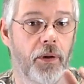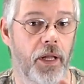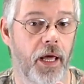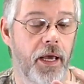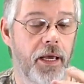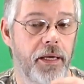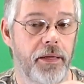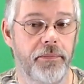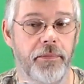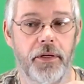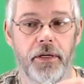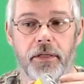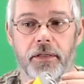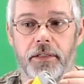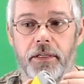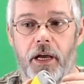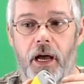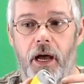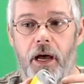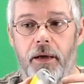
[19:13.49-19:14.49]
light,
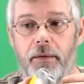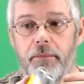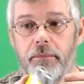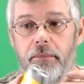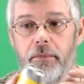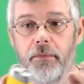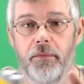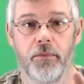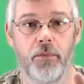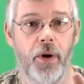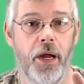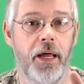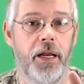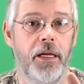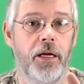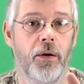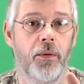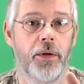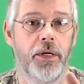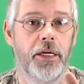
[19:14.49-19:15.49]
it's got
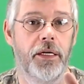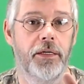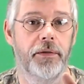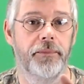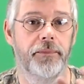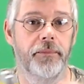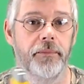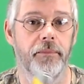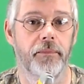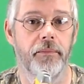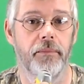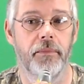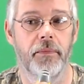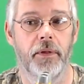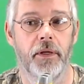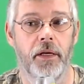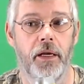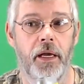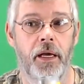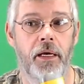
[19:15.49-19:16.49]
radio in it,
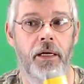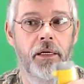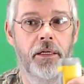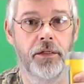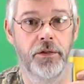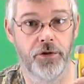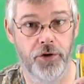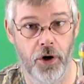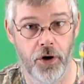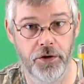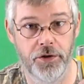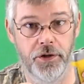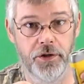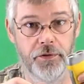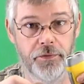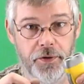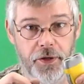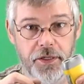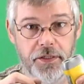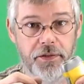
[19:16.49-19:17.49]
and it can charge a
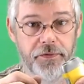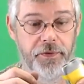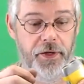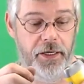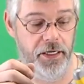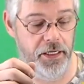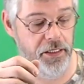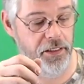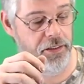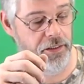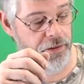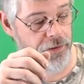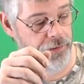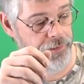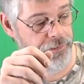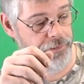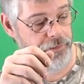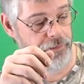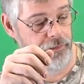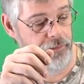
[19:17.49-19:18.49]
device if I need to.
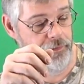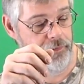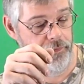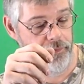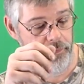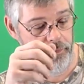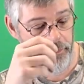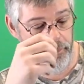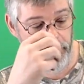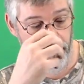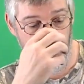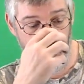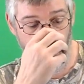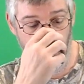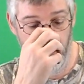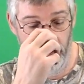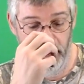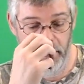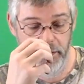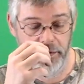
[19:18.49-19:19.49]

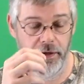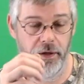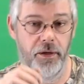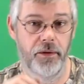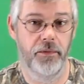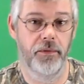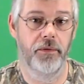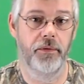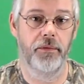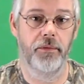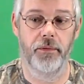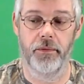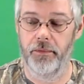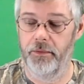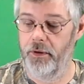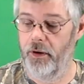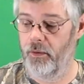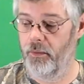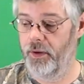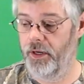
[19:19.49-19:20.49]
So
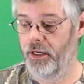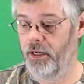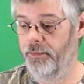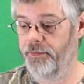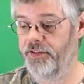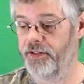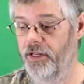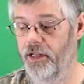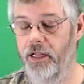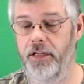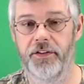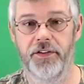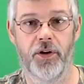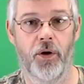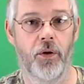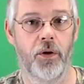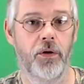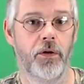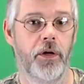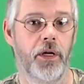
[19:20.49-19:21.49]
when it comes to
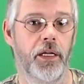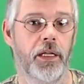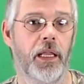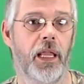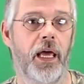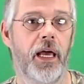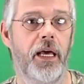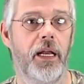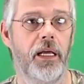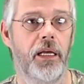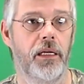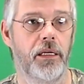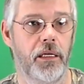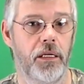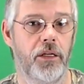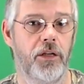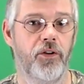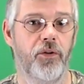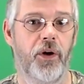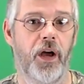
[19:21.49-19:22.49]
solar and lighting,
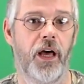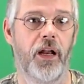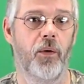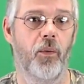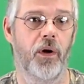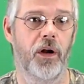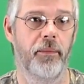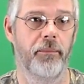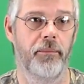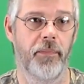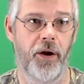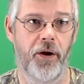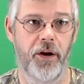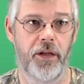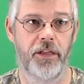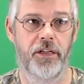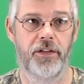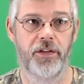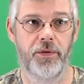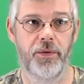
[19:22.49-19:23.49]
you kind of want to
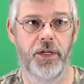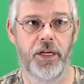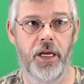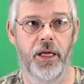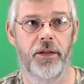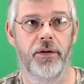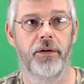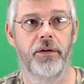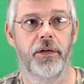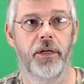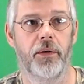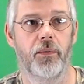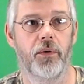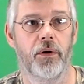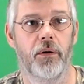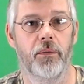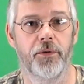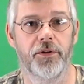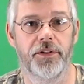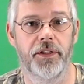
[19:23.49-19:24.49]
marry the two together, and
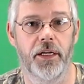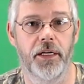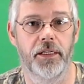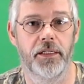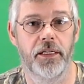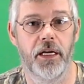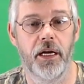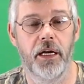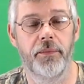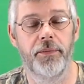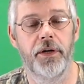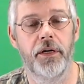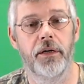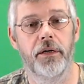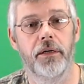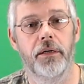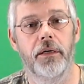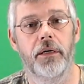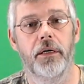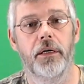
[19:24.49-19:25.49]
we're almost out of time
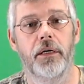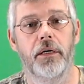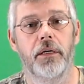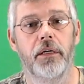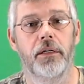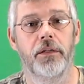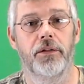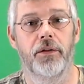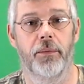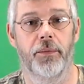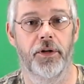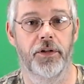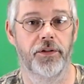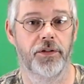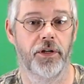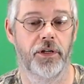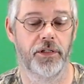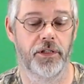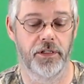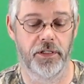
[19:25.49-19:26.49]
here. So I'm going to
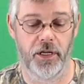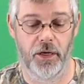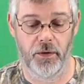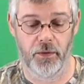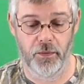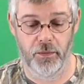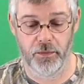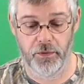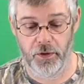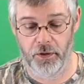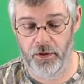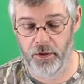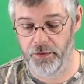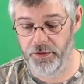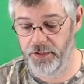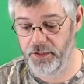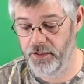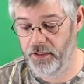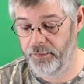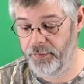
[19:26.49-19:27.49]
shut this down, or
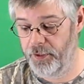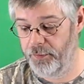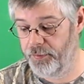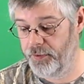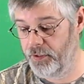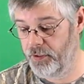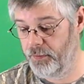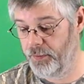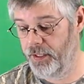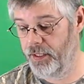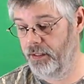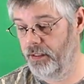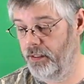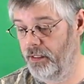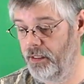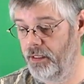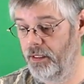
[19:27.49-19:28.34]
close this up here pretty quick.